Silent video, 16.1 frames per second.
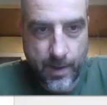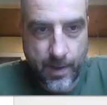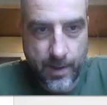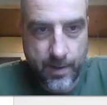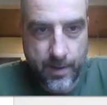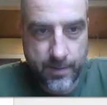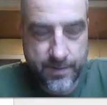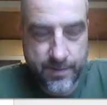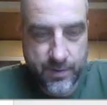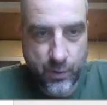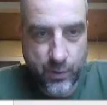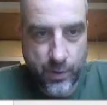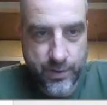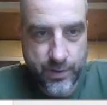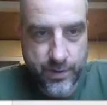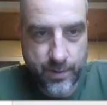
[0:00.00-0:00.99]
This is
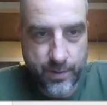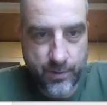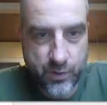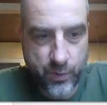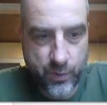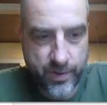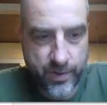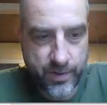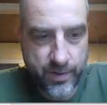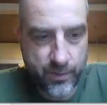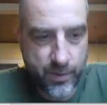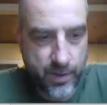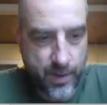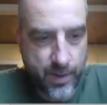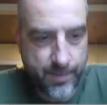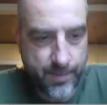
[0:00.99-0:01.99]
question number
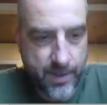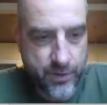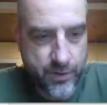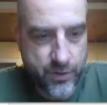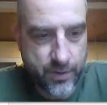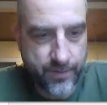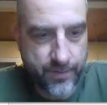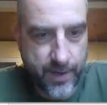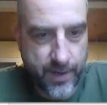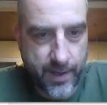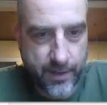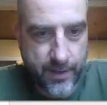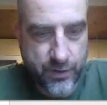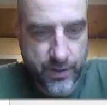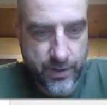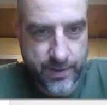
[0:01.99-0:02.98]
23. I'm not sure if I
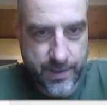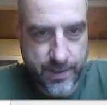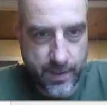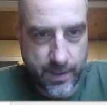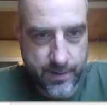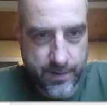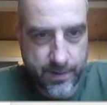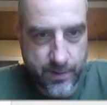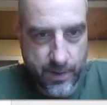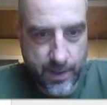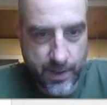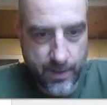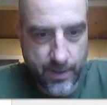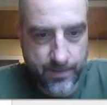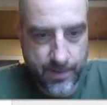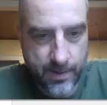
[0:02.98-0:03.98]
actually assigned this or
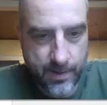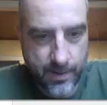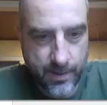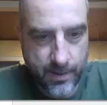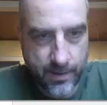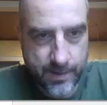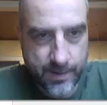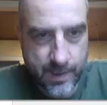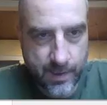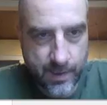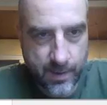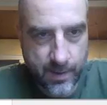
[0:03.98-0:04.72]
not in the end.